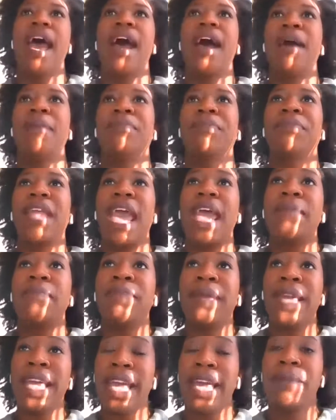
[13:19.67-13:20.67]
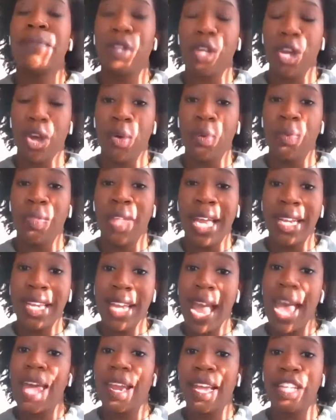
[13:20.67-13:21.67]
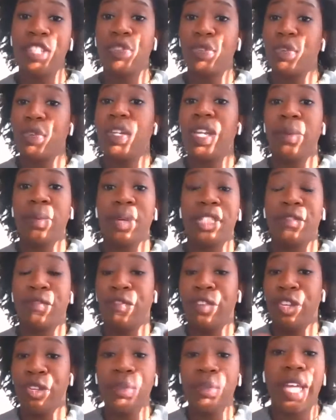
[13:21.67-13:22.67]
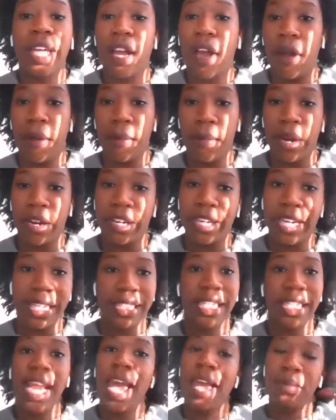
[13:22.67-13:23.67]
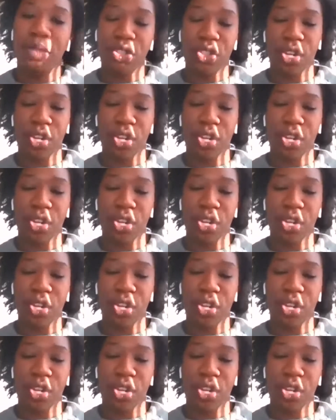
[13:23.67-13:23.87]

Mm-hmm. Um, and being able to own that data is truly what's fueling our marketing today,